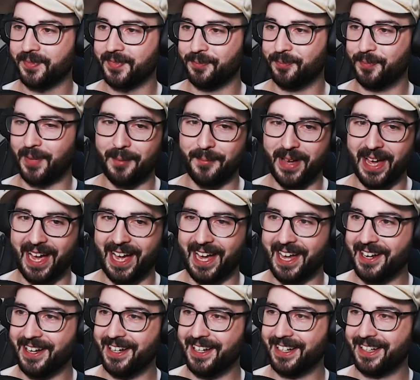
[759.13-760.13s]
My
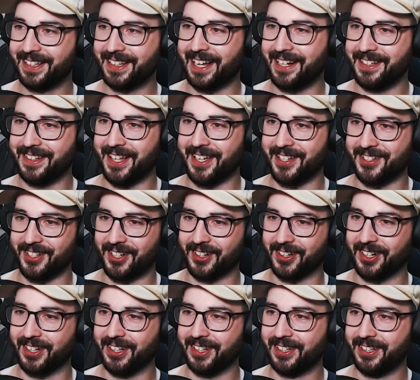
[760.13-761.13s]
man. Get in there,
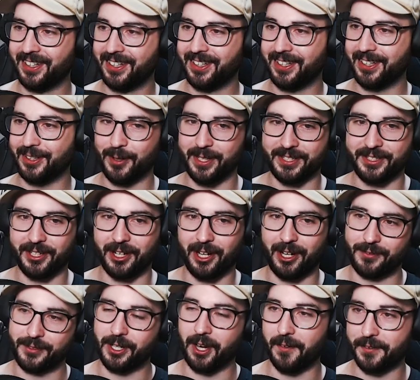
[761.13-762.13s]
sucker. Where's
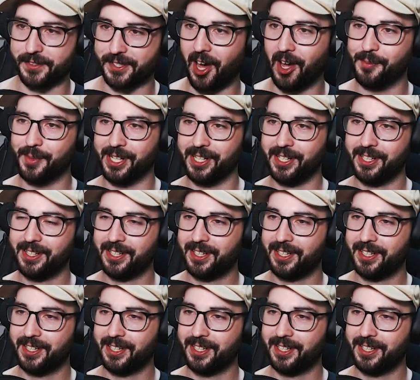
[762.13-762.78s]
Toph? Toph's coming.